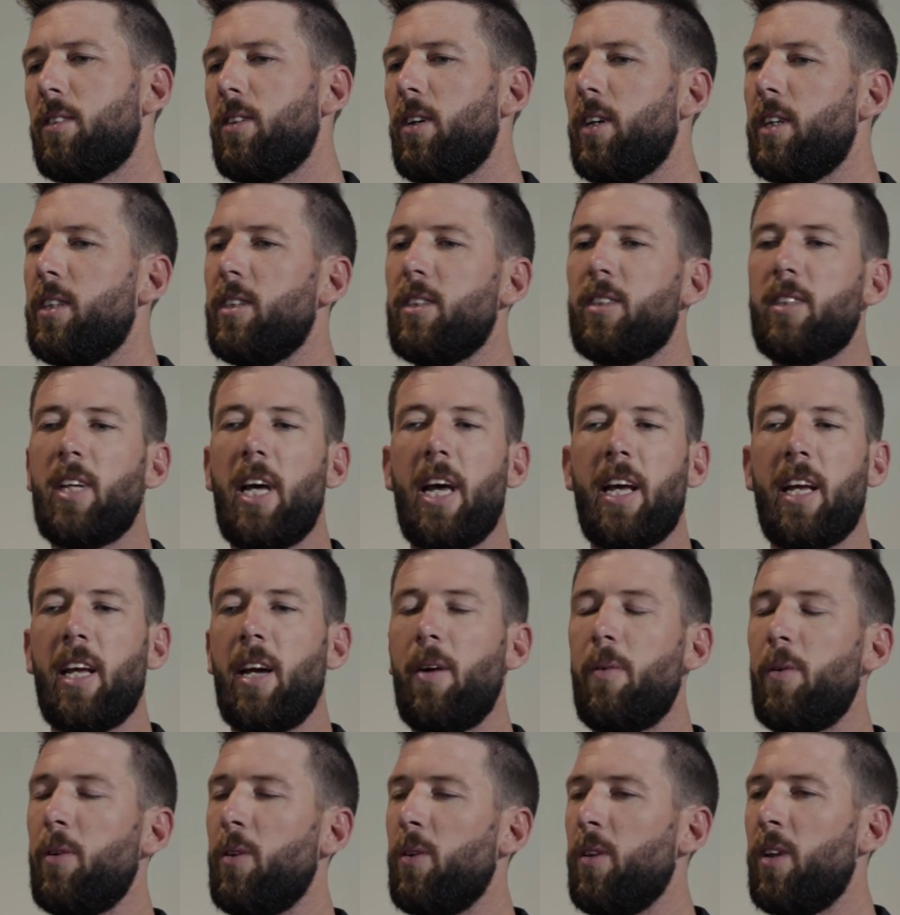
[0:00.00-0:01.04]
I'd just hang
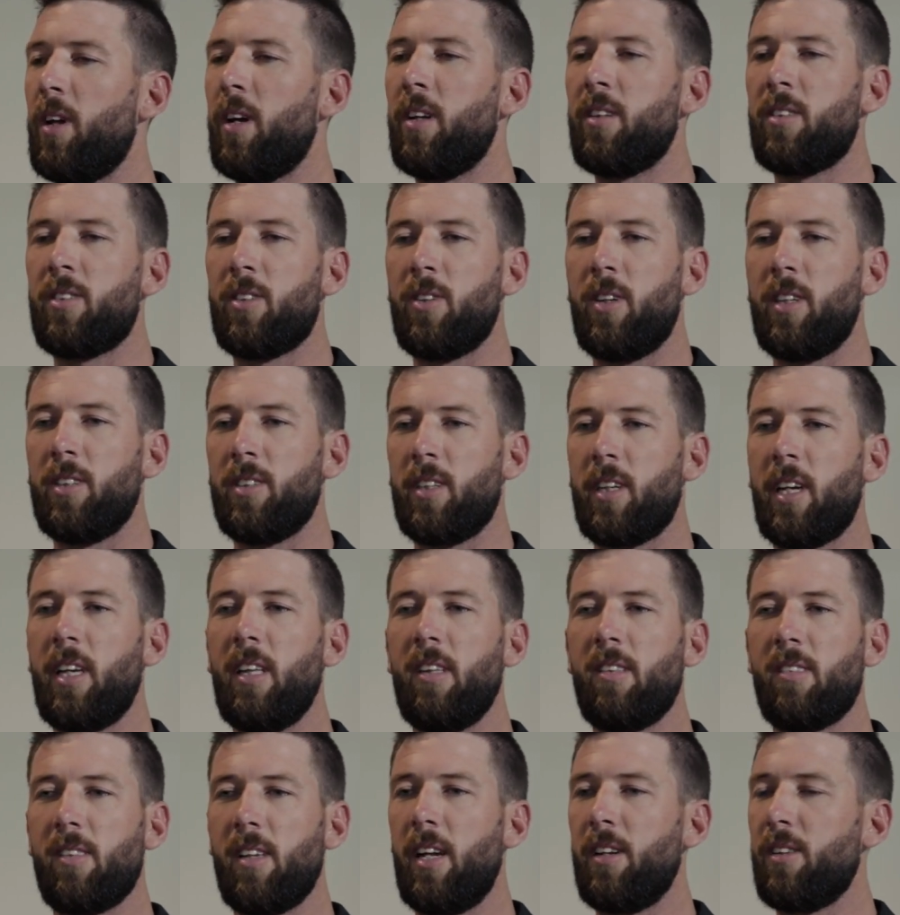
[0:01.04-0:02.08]
out with all those guys. Like
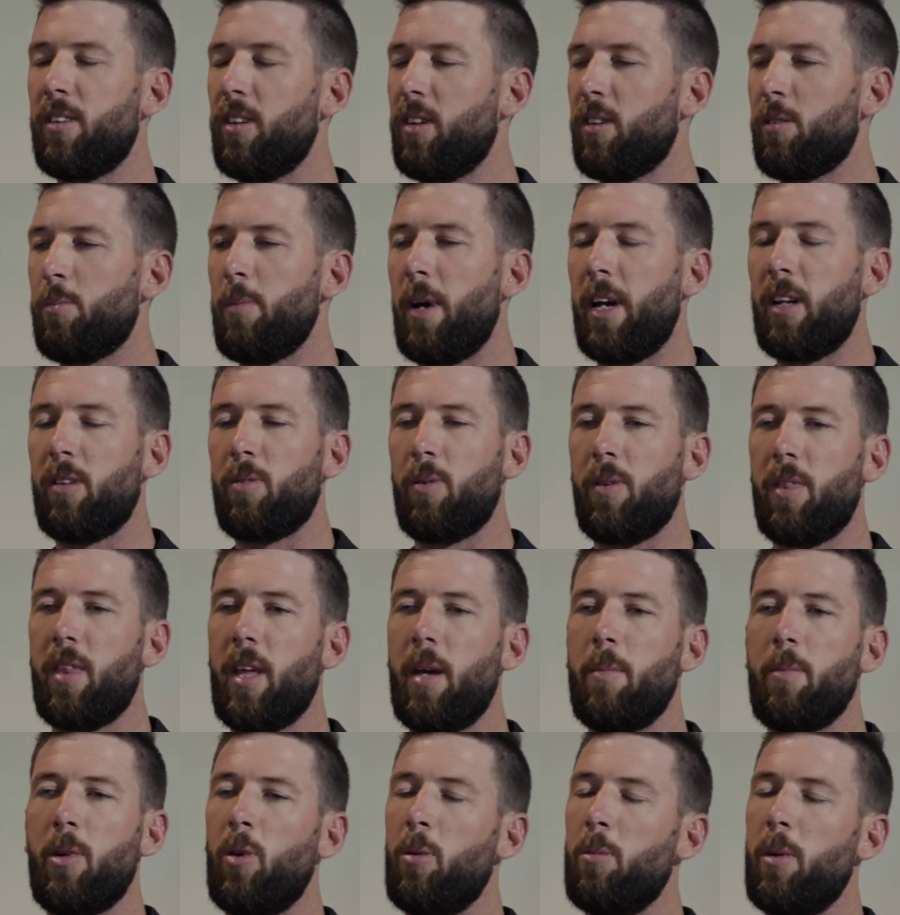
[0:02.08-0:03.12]
his sons, I was mates with
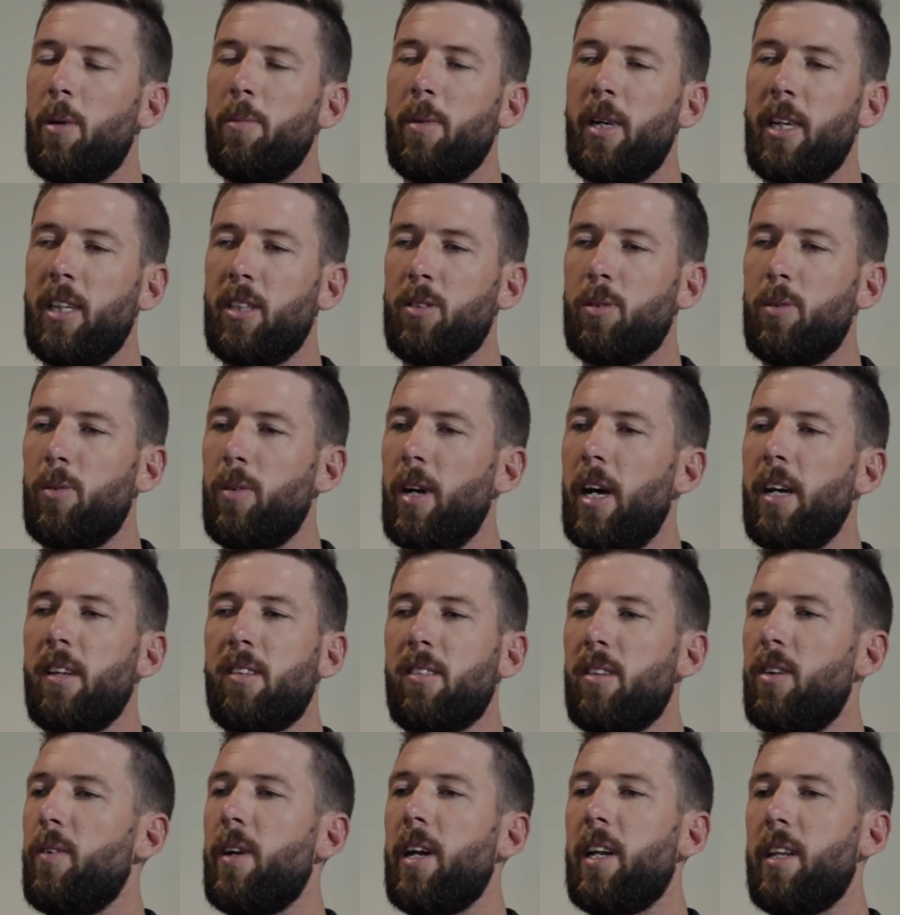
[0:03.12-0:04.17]
them, and all my mates were
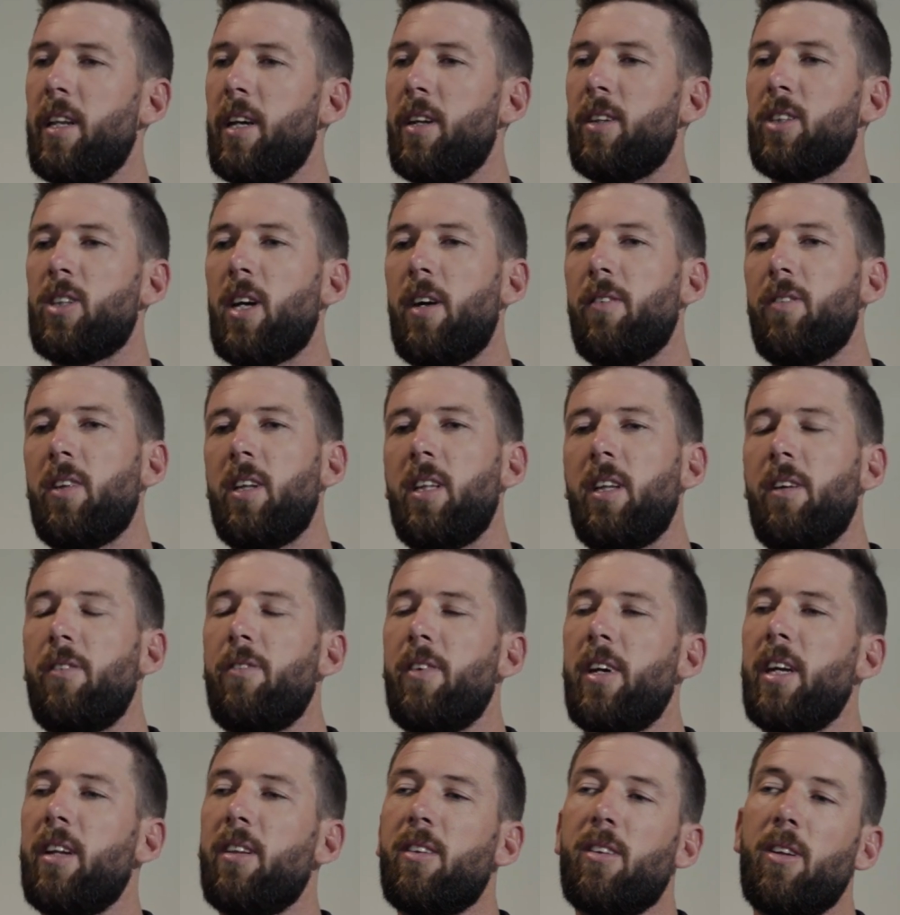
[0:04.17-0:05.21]
racing around. They were travelling in their
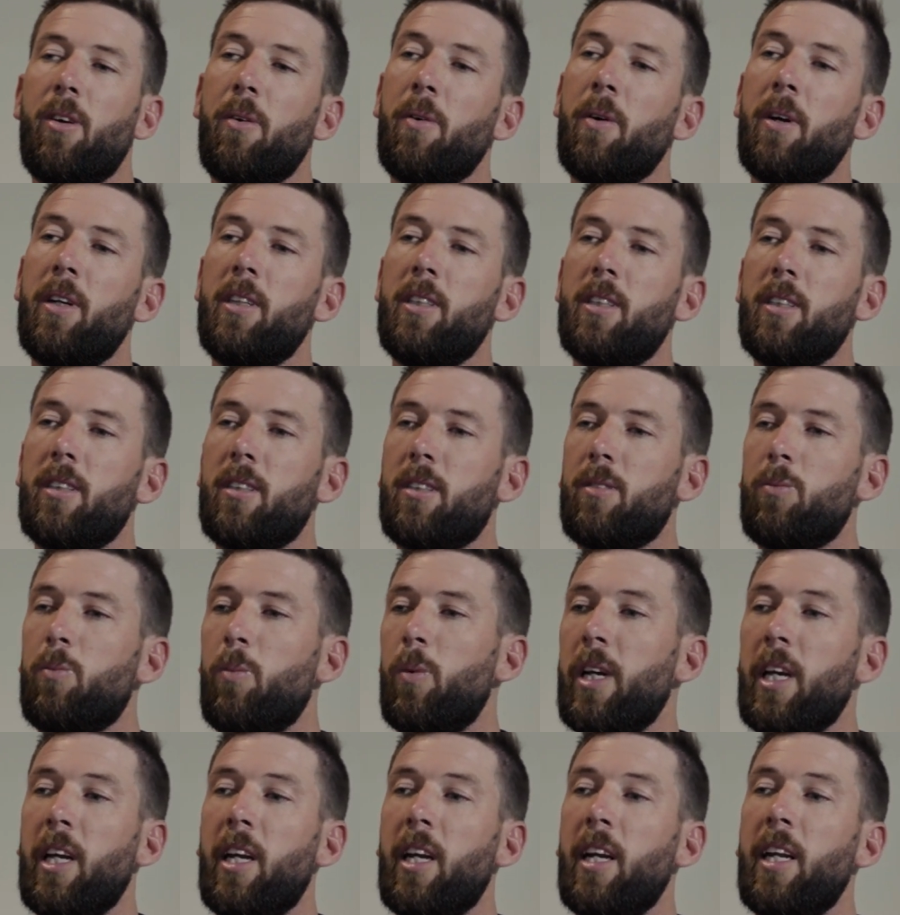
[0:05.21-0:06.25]
vans, so I'd just
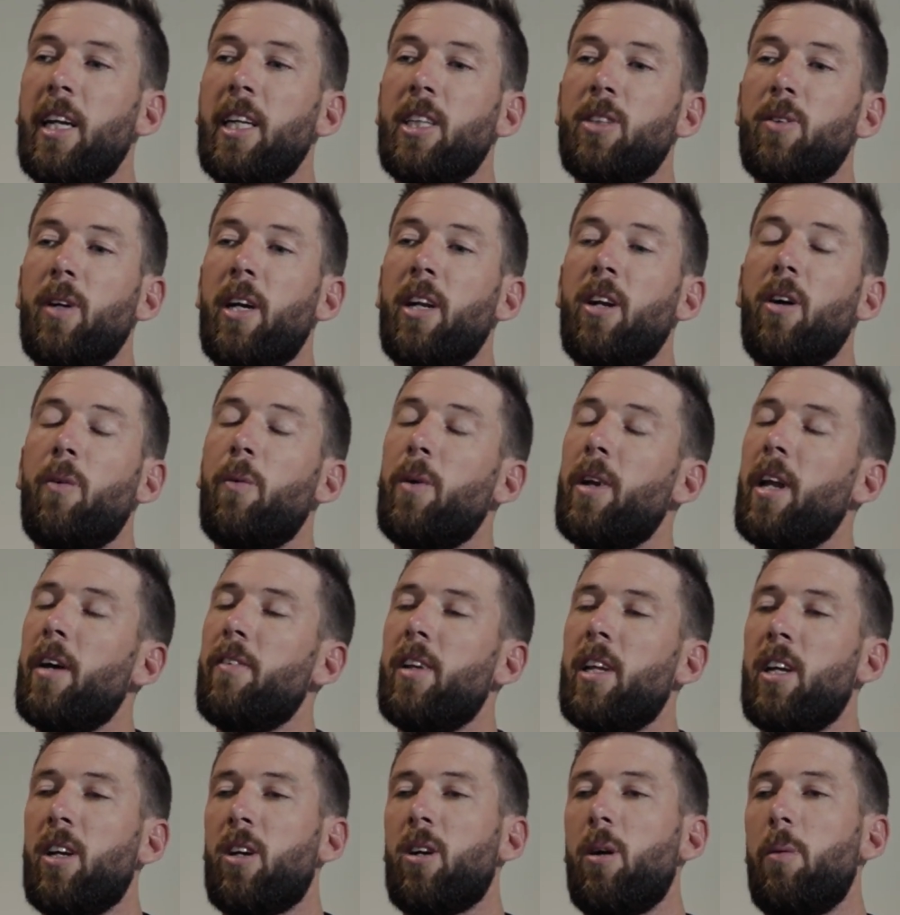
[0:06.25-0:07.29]
wing it at each round. I wouldn't have
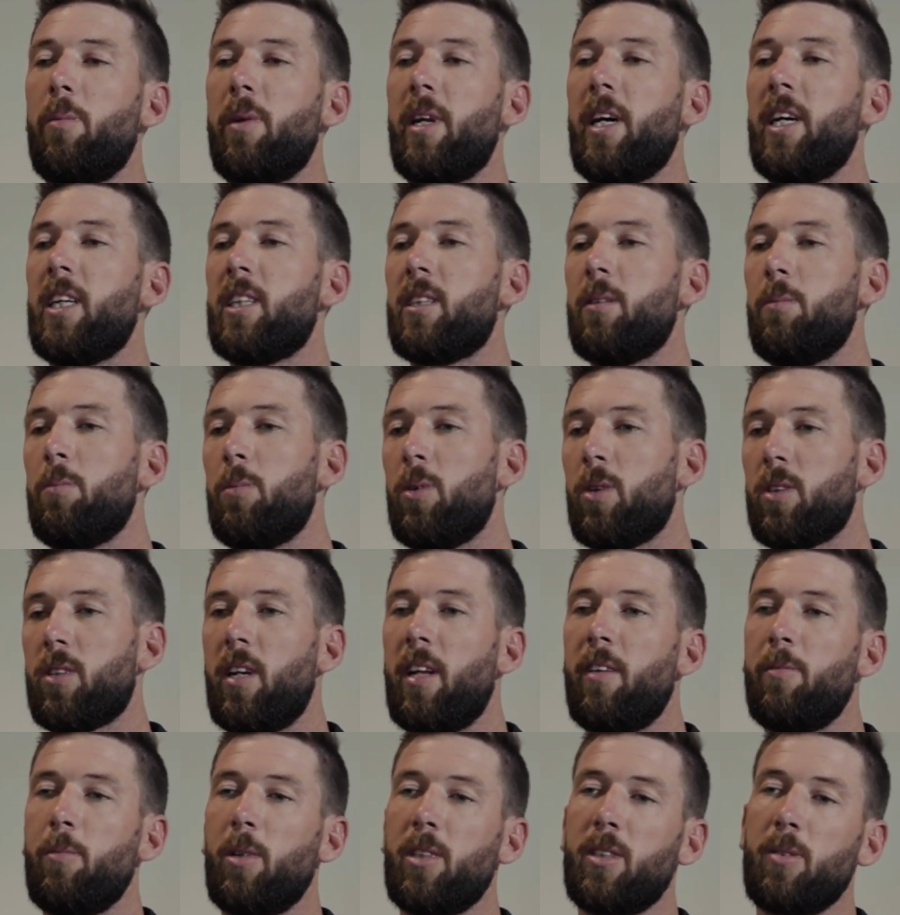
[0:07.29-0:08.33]
any accommodation booked.
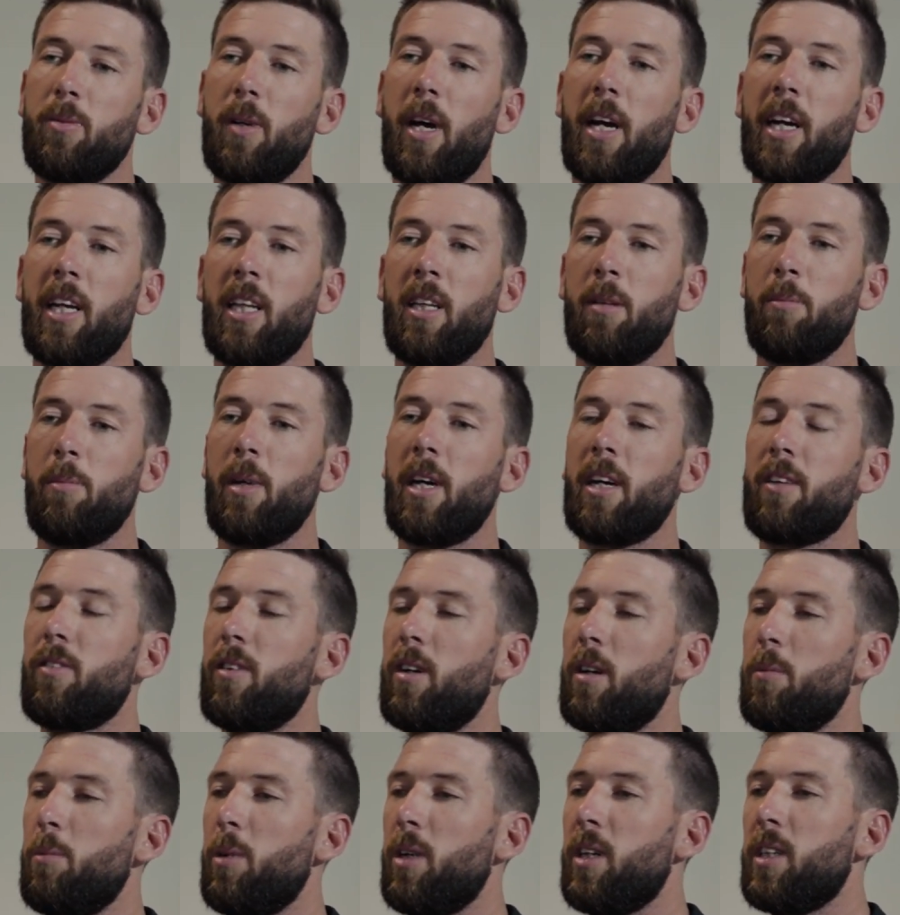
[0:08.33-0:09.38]
I'd have my swag in the back
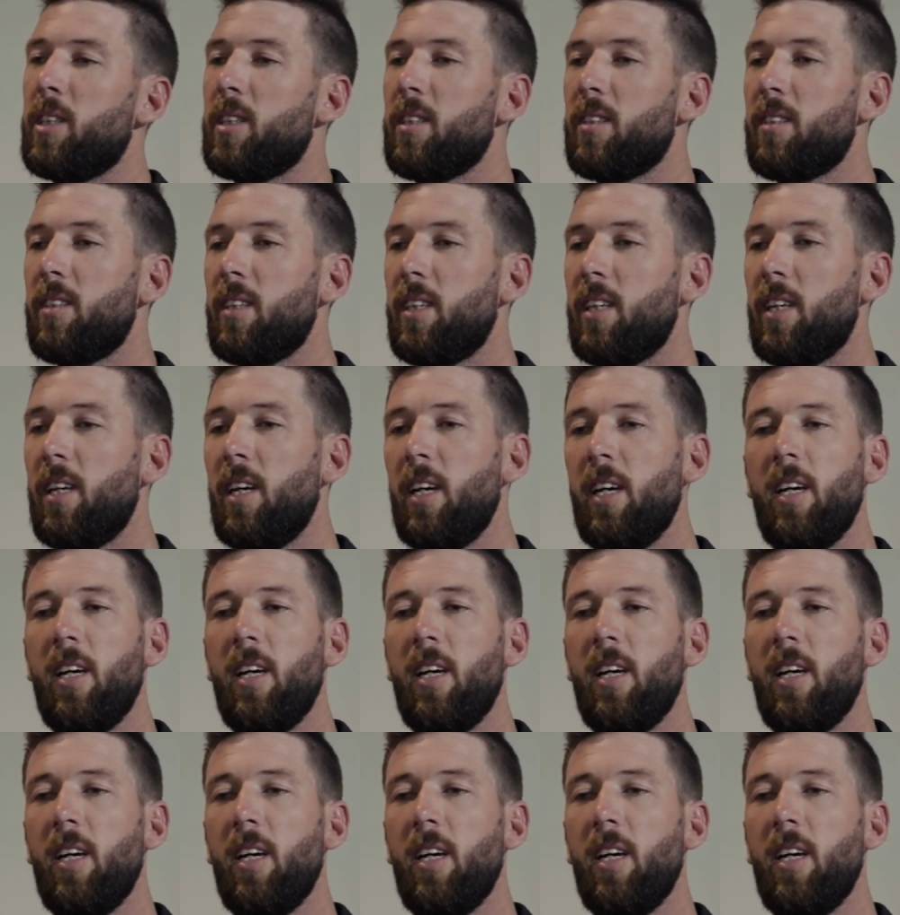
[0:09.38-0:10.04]
for an emergency.